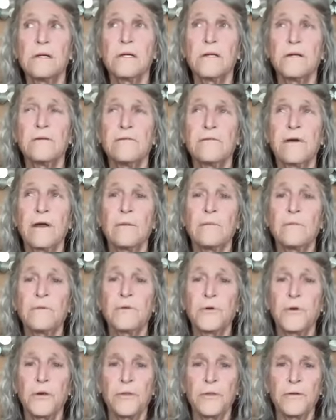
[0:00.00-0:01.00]
If I'm
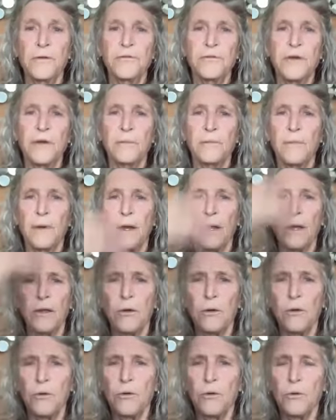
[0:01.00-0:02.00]
doing this on my
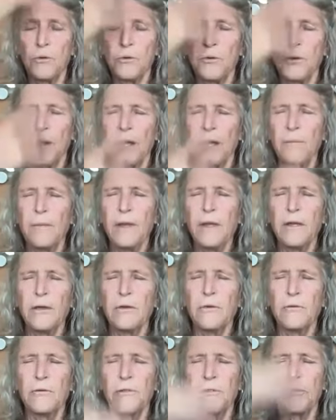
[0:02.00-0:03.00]
own, I may
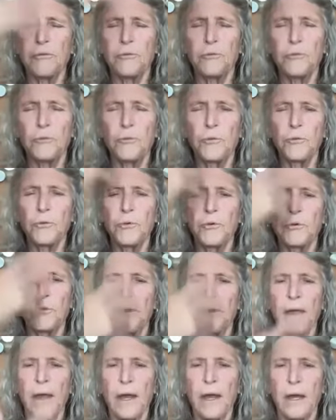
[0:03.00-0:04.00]
go through
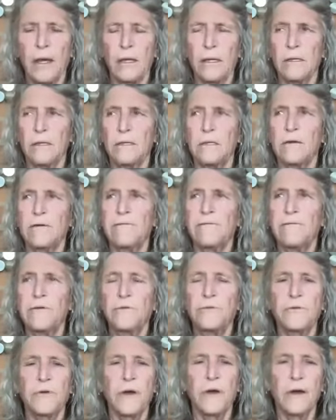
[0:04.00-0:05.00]
that a
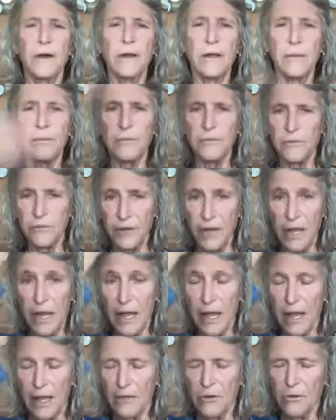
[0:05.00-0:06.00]
few times.
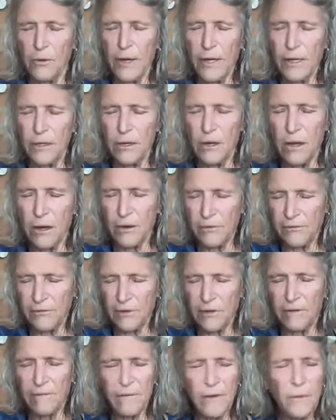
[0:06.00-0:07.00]
And quite
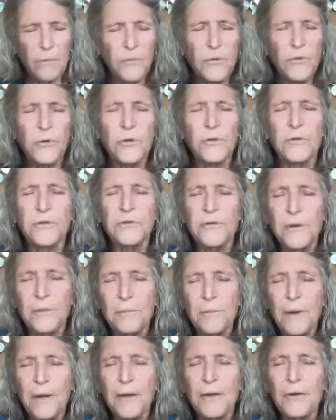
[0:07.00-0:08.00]
honestly, if I'm doing this
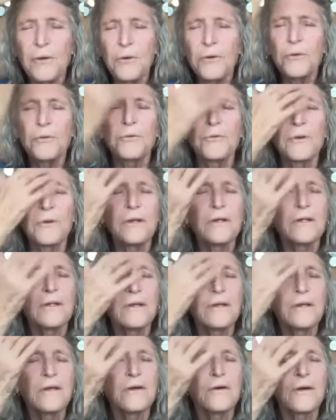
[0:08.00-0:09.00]
on my own,
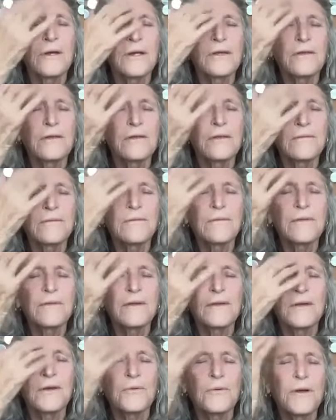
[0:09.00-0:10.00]
I
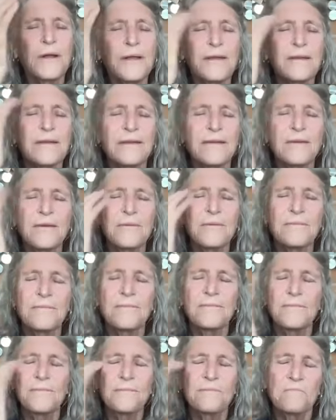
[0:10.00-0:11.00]
can
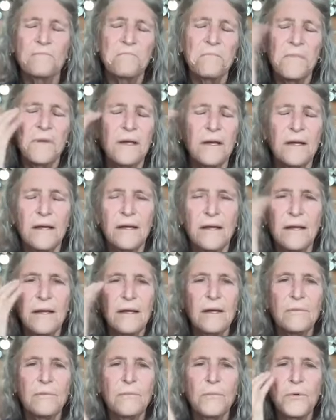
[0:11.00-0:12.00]

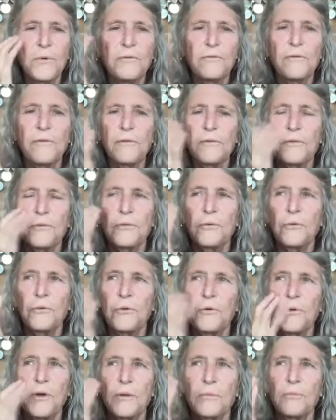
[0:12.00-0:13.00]
move
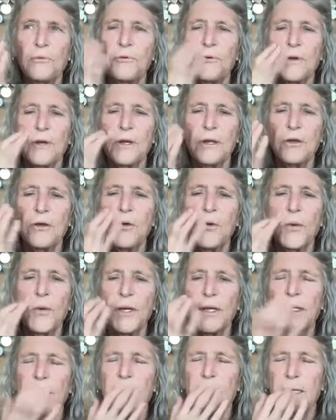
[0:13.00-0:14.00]
through it pretty
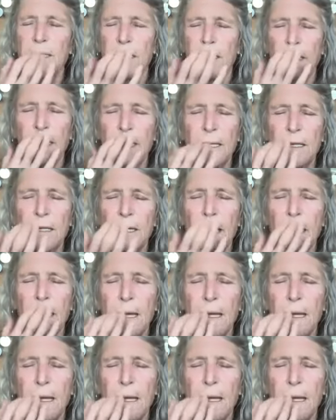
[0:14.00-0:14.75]
quickly.